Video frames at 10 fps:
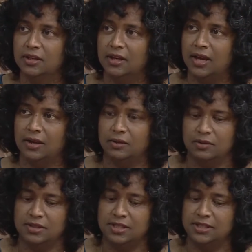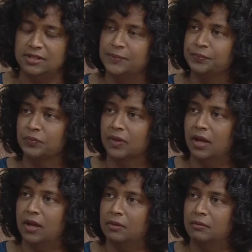Now, did
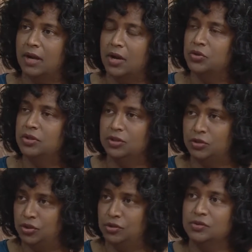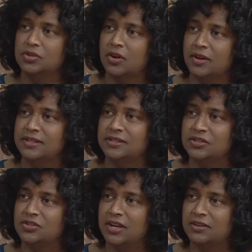Arjuna choose God as
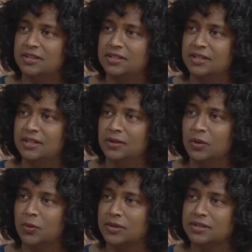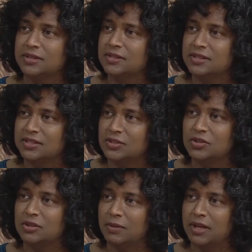his charioteer, or was this
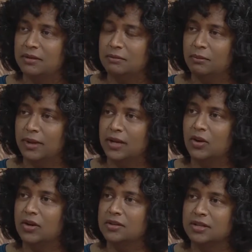decision made by God?